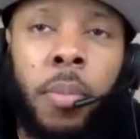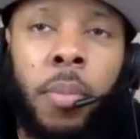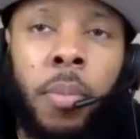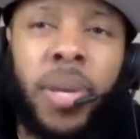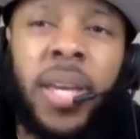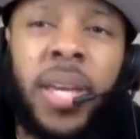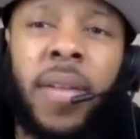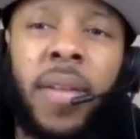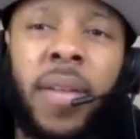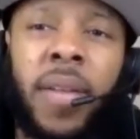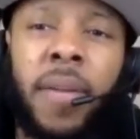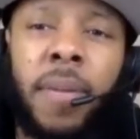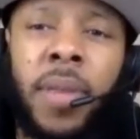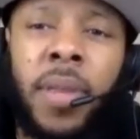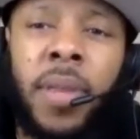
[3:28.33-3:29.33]
But
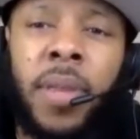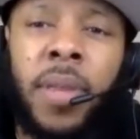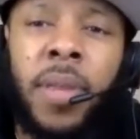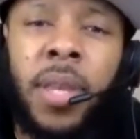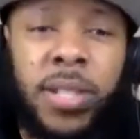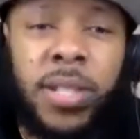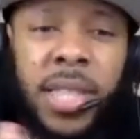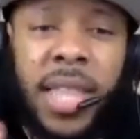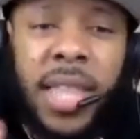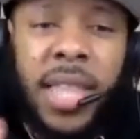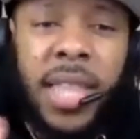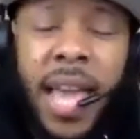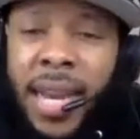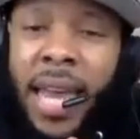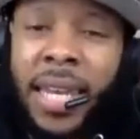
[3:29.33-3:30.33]
here's the
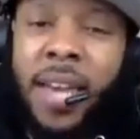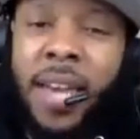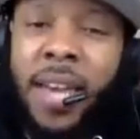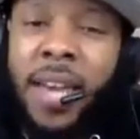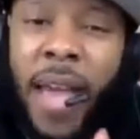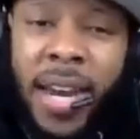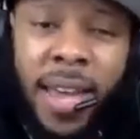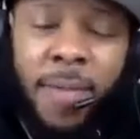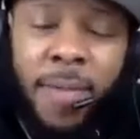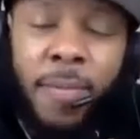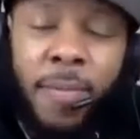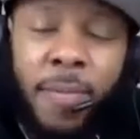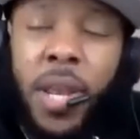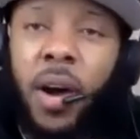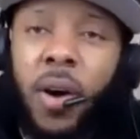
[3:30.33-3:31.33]
thing that I left out of
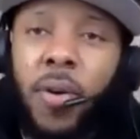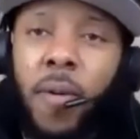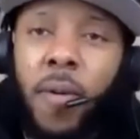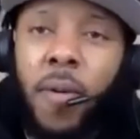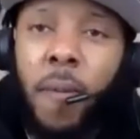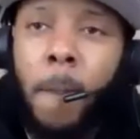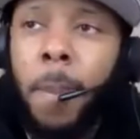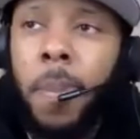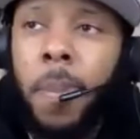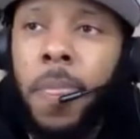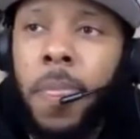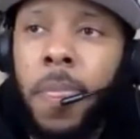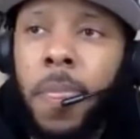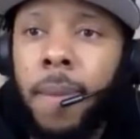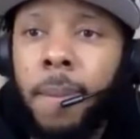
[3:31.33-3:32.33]
that video.
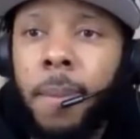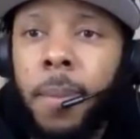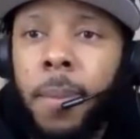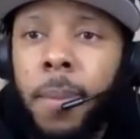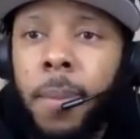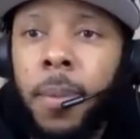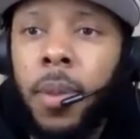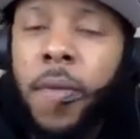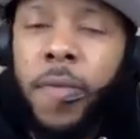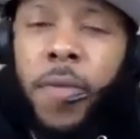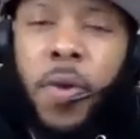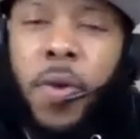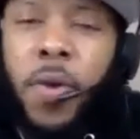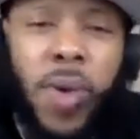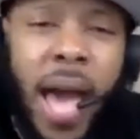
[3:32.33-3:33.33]

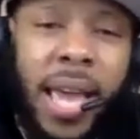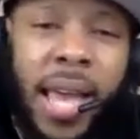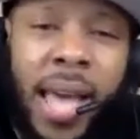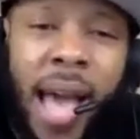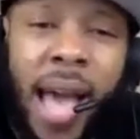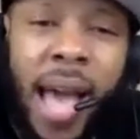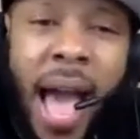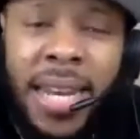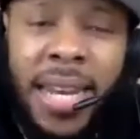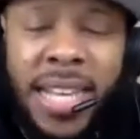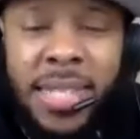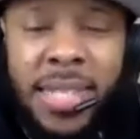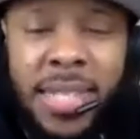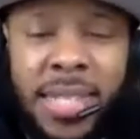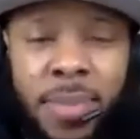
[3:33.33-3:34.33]
If you got a guy
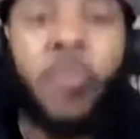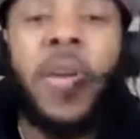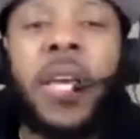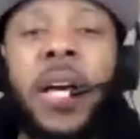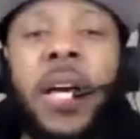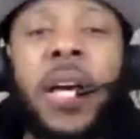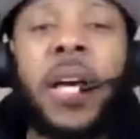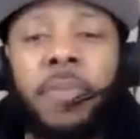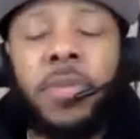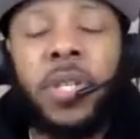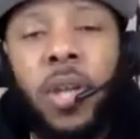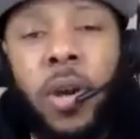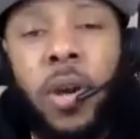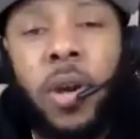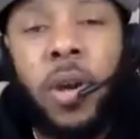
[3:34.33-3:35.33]
that's moving up
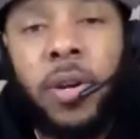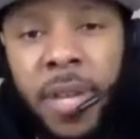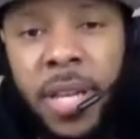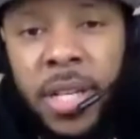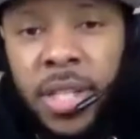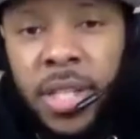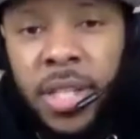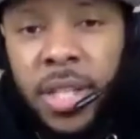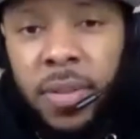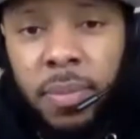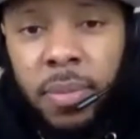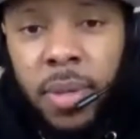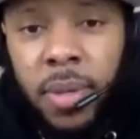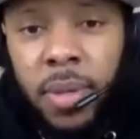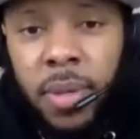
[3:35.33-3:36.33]
to your division,
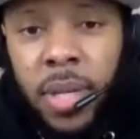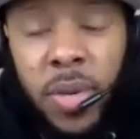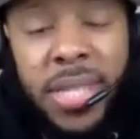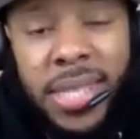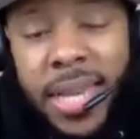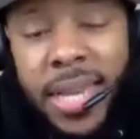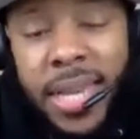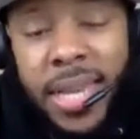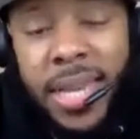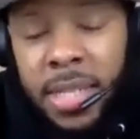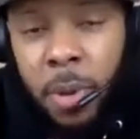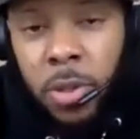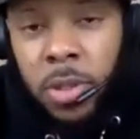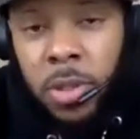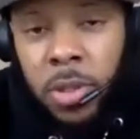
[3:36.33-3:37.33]
because we've seen
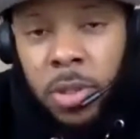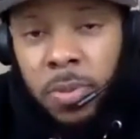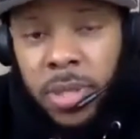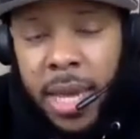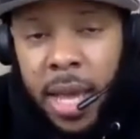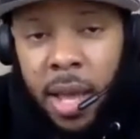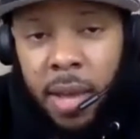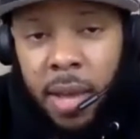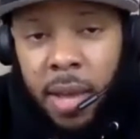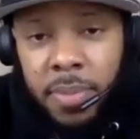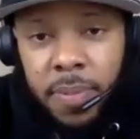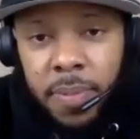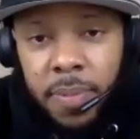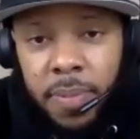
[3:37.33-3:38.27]
this multiple times.